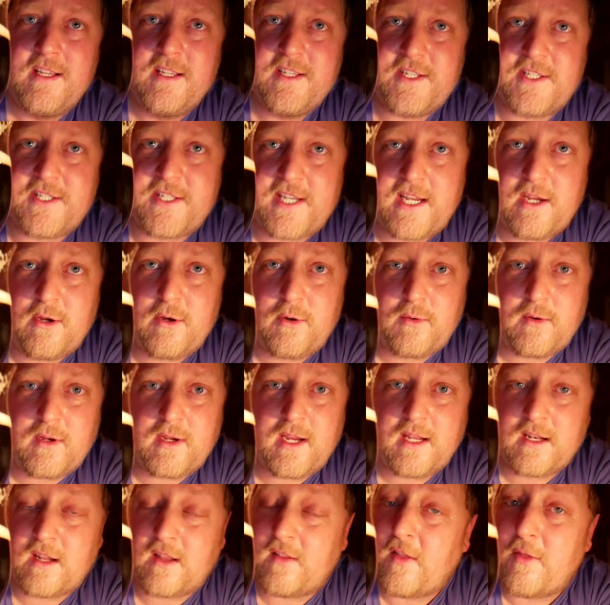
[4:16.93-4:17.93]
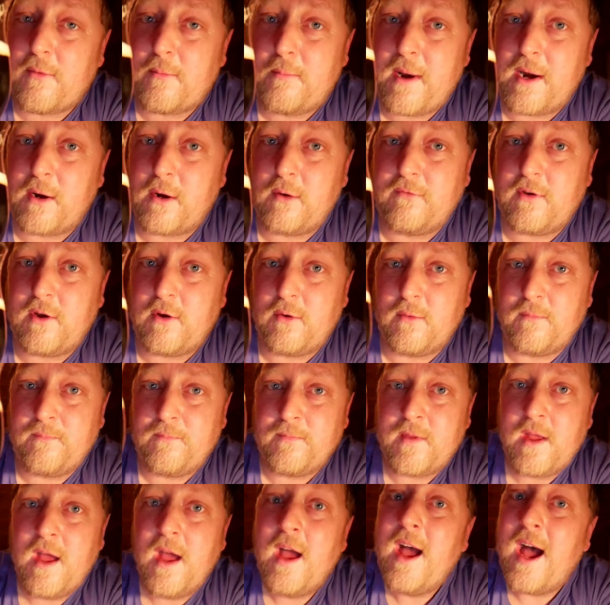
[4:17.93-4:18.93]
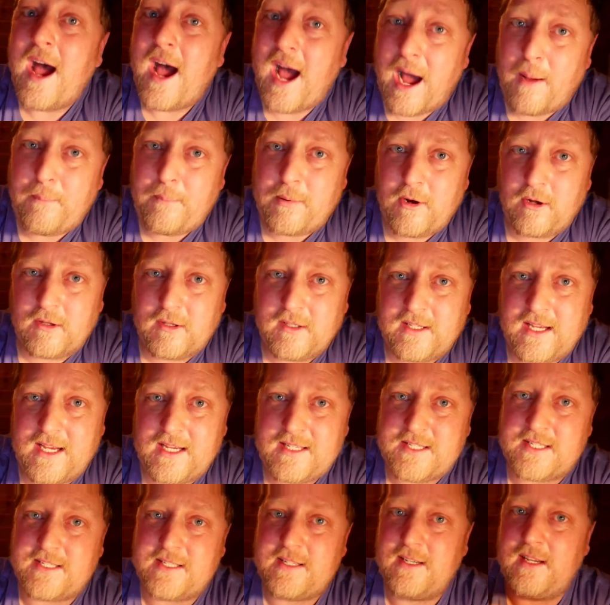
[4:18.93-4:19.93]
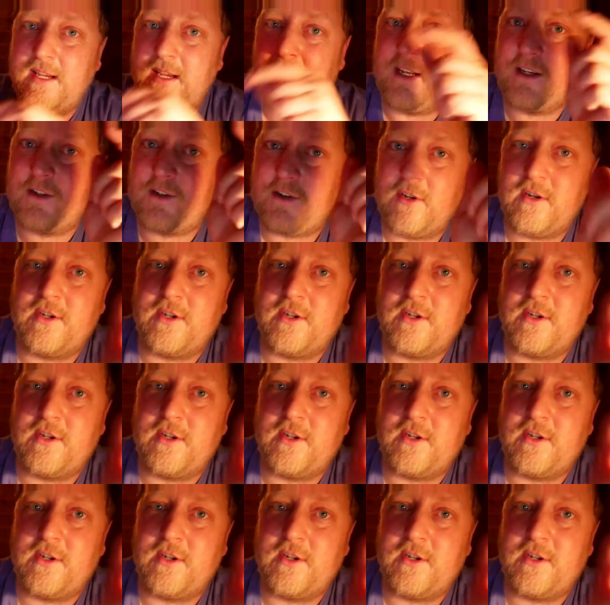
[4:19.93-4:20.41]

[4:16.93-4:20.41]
See you in another beer review. Happy holidays. Enjoy